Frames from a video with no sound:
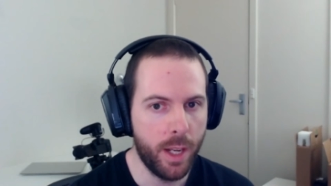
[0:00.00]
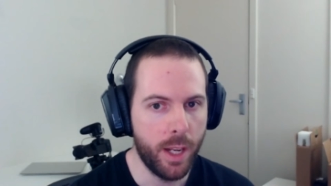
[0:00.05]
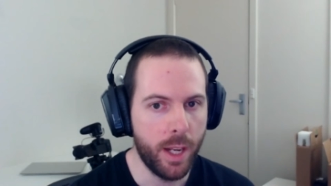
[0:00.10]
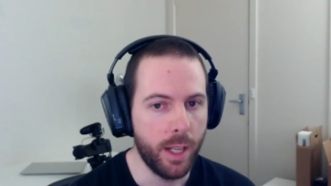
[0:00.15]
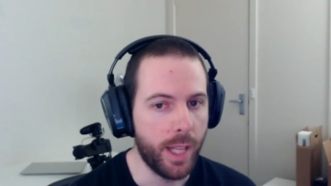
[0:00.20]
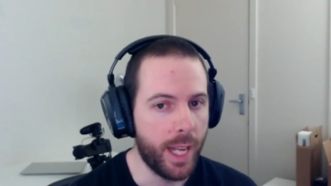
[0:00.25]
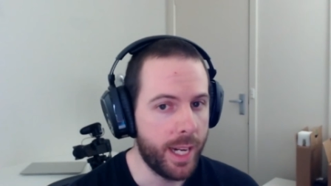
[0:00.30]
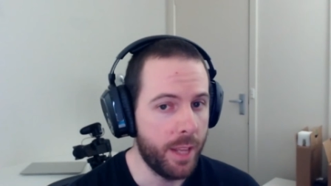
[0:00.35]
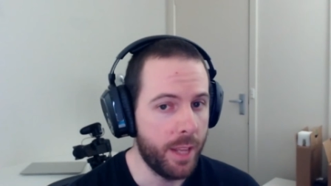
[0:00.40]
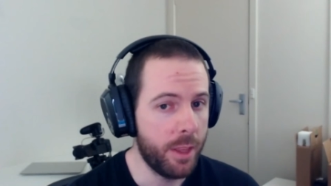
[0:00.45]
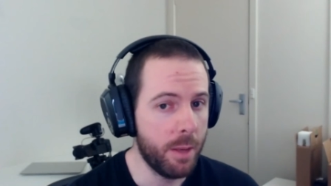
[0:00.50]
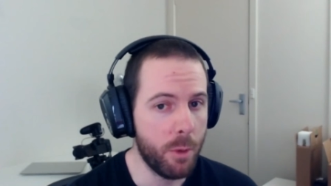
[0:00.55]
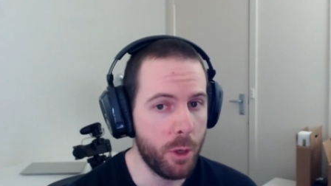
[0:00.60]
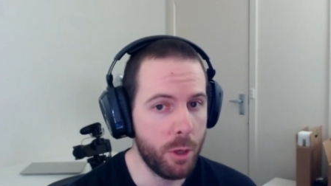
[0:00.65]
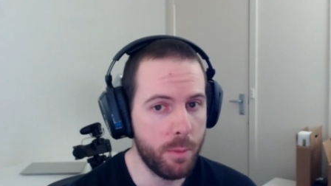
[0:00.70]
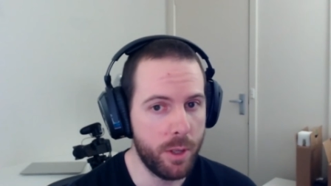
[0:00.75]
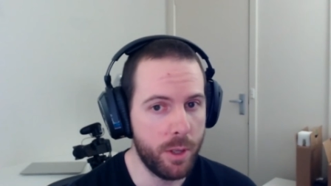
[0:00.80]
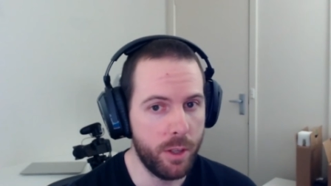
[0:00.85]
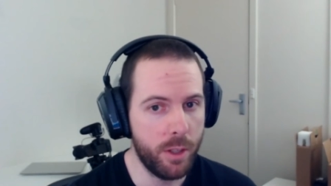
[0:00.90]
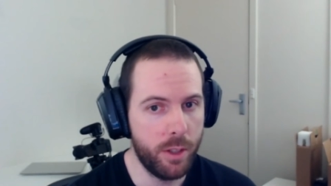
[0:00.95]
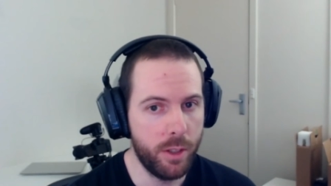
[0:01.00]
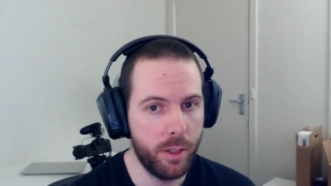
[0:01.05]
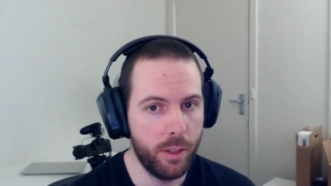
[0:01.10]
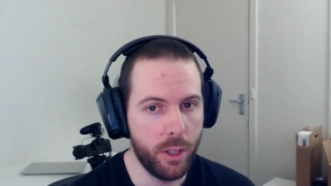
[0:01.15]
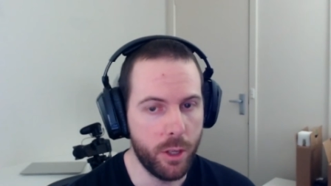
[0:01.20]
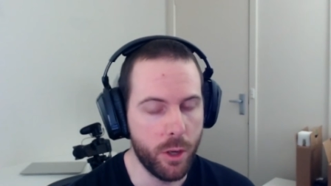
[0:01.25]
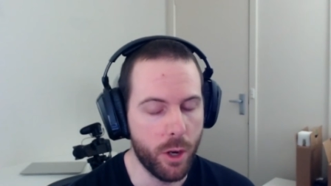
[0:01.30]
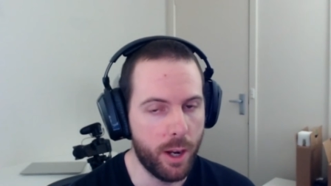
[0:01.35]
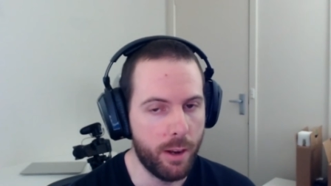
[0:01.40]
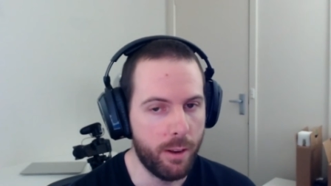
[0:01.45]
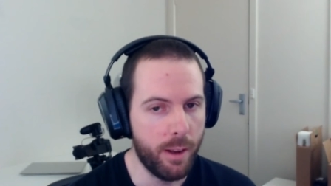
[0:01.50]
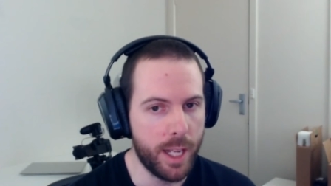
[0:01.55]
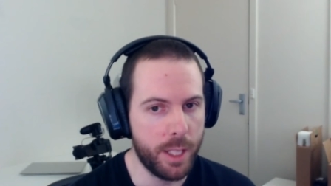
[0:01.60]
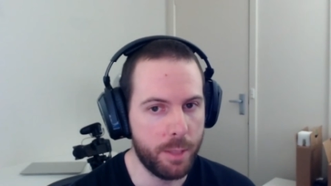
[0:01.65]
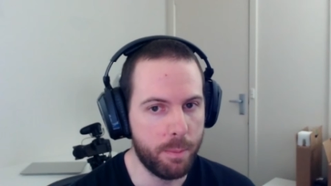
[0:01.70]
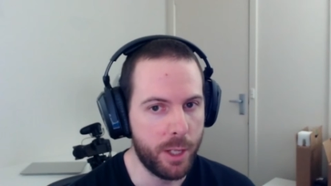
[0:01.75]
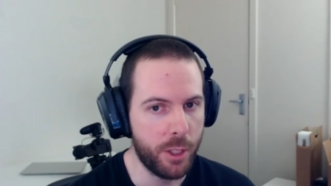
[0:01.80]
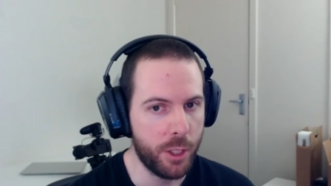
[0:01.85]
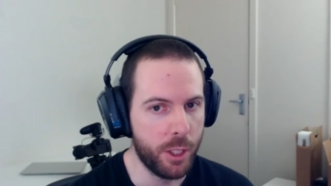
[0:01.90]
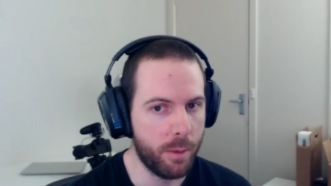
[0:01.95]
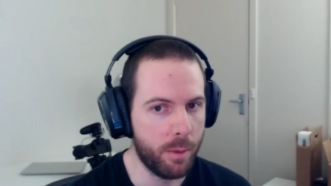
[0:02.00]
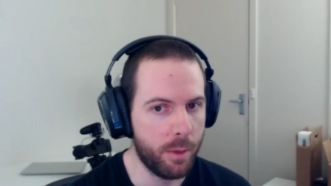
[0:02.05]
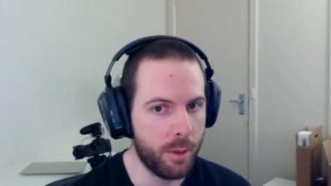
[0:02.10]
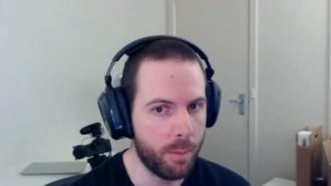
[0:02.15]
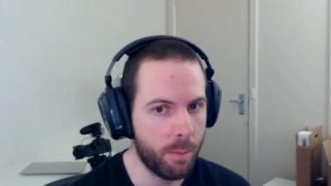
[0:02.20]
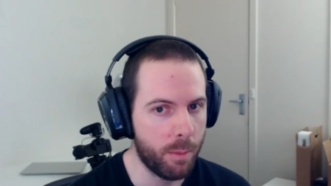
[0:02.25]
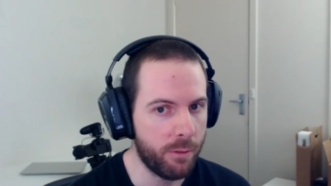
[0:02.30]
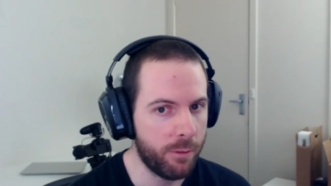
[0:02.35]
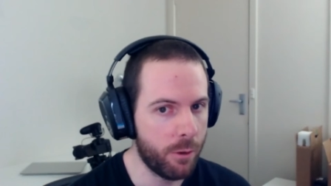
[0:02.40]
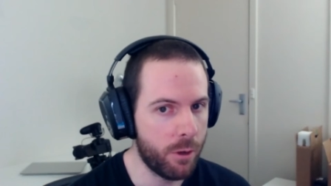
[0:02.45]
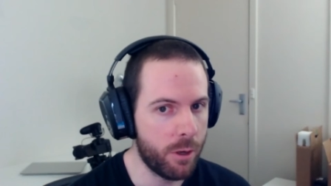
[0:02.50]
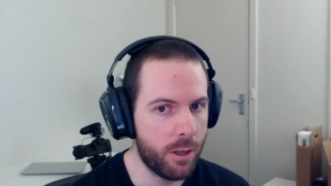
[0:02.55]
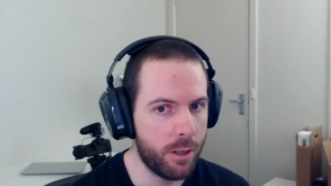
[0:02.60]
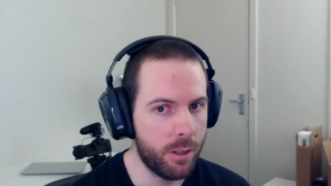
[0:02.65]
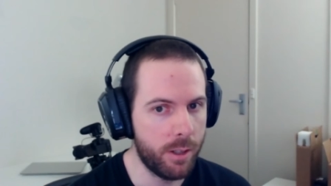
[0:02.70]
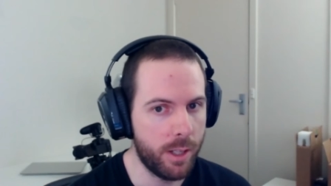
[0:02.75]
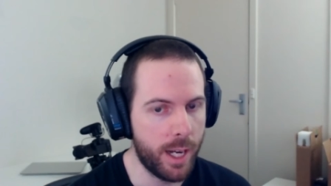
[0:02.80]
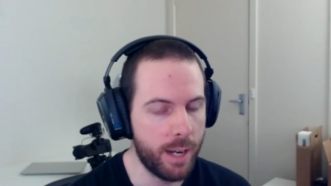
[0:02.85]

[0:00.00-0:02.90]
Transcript: Like at the moment, as mentioned before,